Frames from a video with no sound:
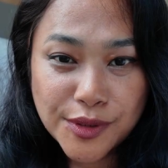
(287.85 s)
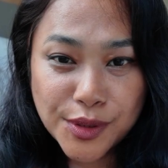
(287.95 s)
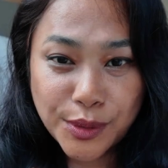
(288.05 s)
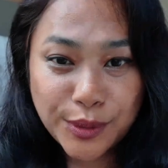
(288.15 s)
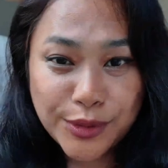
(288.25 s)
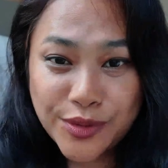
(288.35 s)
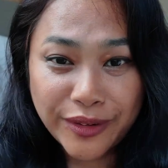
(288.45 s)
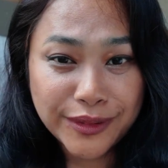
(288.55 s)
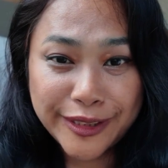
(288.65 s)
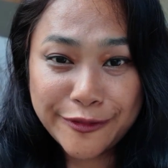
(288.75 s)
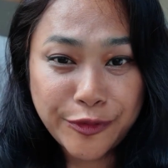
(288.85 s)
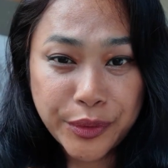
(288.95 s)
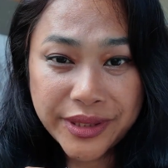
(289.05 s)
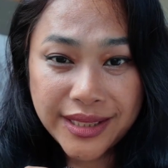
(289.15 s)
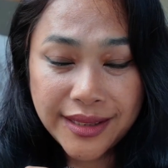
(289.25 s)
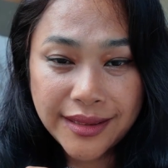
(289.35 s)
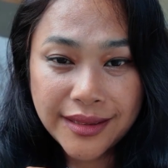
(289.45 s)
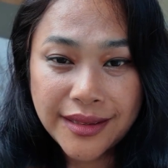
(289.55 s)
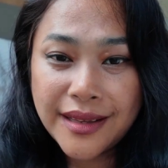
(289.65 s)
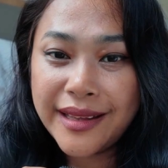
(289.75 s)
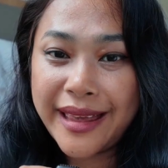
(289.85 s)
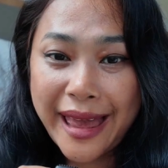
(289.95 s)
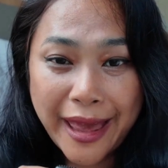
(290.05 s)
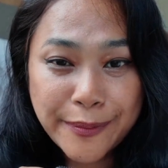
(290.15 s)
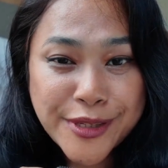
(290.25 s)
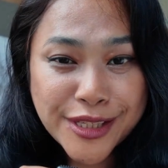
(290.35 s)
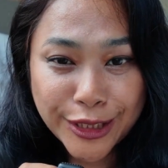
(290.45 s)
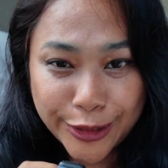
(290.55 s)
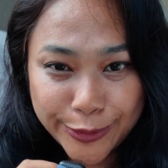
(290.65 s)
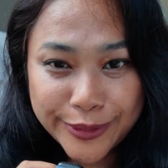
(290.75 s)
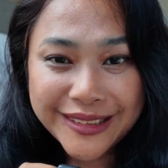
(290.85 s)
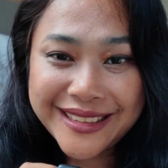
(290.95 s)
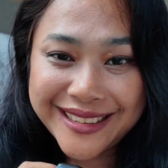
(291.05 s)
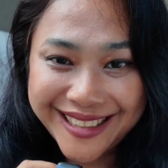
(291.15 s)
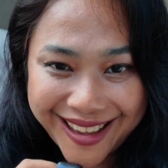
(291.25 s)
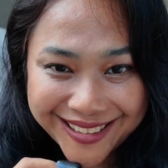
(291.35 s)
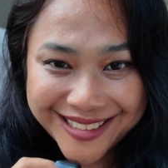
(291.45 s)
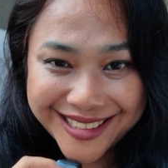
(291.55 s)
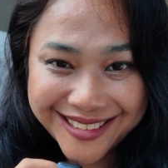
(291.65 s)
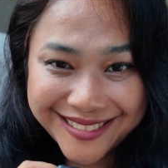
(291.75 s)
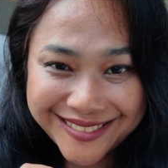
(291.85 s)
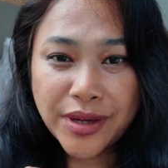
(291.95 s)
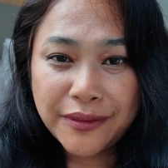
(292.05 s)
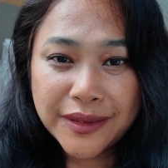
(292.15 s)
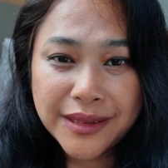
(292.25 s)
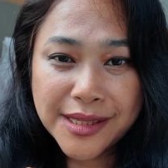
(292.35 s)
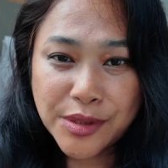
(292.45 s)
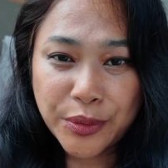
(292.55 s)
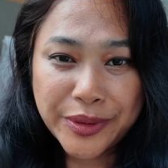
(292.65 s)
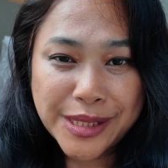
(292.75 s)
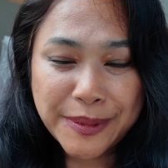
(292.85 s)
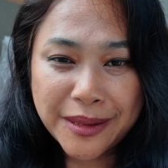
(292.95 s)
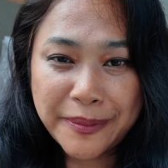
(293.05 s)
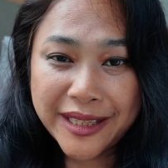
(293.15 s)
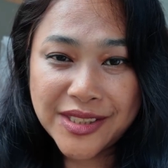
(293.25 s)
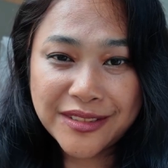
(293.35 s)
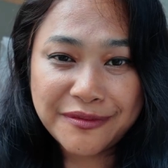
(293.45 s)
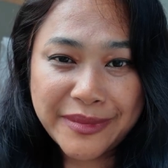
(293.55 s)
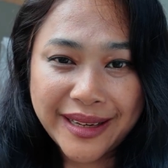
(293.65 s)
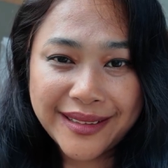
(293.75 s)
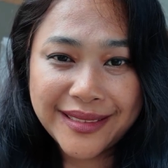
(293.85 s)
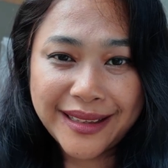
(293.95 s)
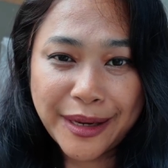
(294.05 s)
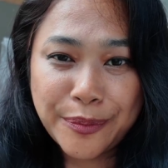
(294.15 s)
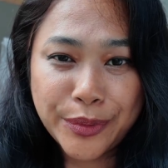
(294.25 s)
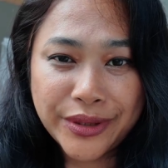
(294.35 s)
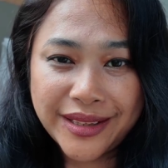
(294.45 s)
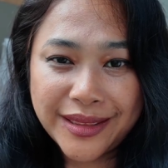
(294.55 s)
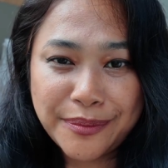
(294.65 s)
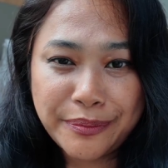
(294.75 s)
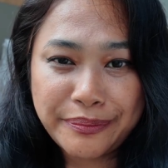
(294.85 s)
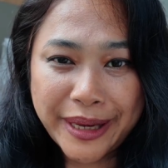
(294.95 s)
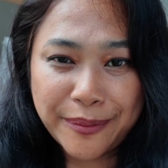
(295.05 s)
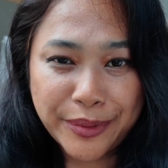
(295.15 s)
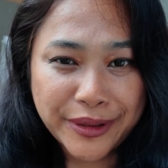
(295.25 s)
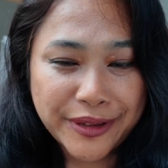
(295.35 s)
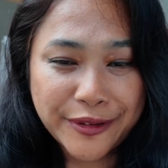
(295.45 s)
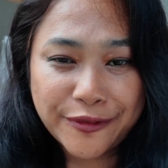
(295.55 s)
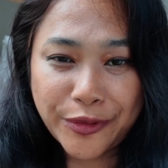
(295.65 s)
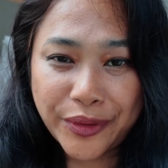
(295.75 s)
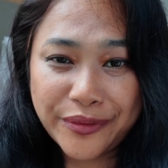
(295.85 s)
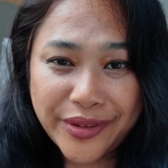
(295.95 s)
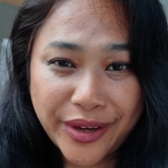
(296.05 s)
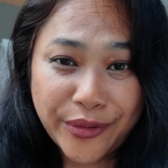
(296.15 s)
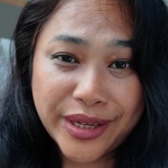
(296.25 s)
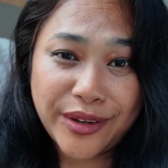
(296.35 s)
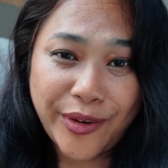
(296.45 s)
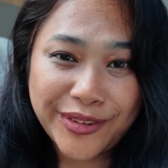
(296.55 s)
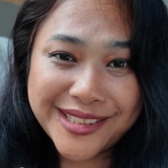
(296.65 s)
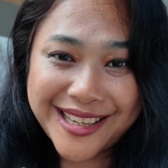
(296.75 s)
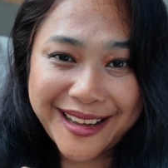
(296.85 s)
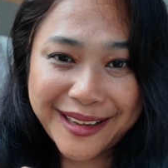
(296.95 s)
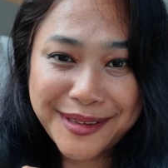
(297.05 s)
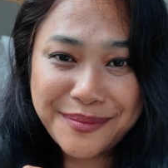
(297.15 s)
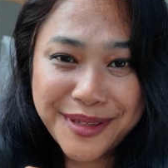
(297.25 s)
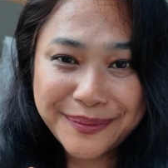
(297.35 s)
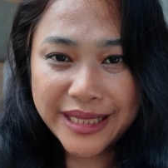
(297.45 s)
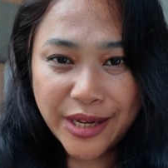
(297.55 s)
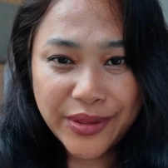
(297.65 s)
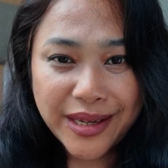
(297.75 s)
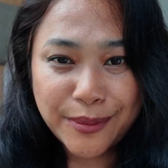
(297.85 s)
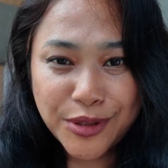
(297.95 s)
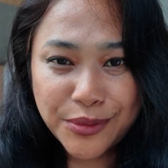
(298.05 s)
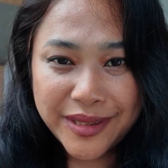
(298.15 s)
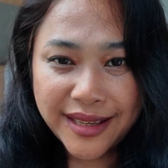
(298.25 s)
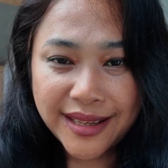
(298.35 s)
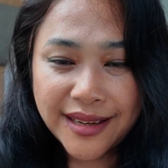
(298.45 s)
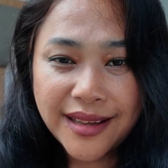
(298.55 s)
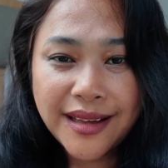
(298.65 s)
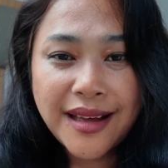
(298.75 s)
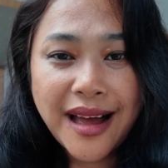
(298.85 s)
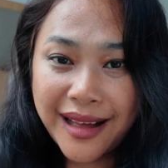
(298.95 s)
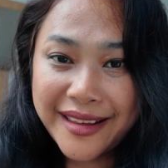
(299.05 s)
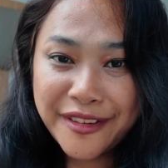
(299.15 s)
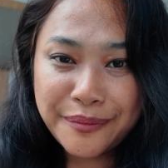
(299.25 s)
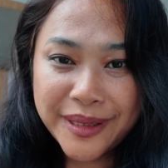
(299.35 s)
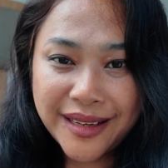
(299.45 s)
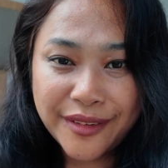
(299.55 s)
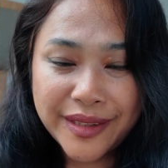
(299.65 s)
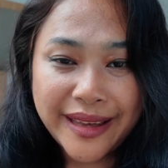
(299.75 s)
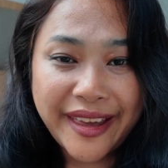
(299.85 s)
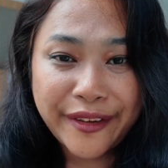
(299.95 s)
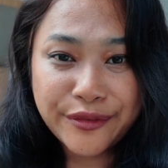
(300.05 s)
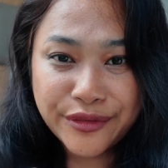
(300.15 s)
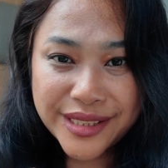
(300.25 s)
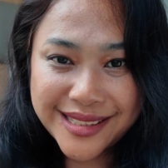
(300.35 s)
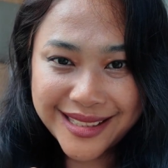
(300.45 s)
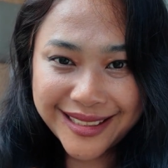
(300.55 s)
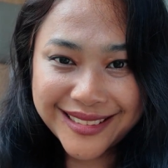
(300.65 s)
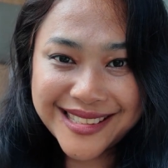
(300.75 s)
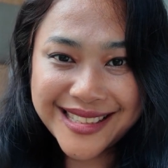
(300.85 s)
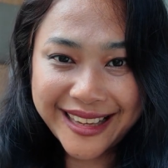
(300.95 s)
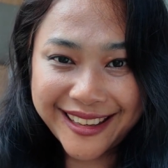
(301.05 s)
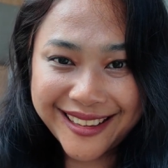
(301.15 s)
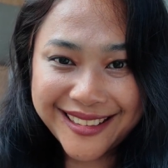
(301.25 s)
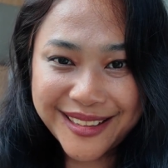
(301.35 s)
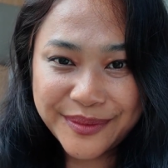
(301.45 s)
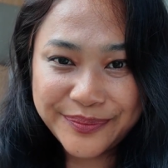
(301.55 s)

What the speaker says: Solo travel at 40? Absolutely yes. Travel has always been a passion of mine that I put in the back burner for a very long time, but now that I'm doing it, I have been loving every single second.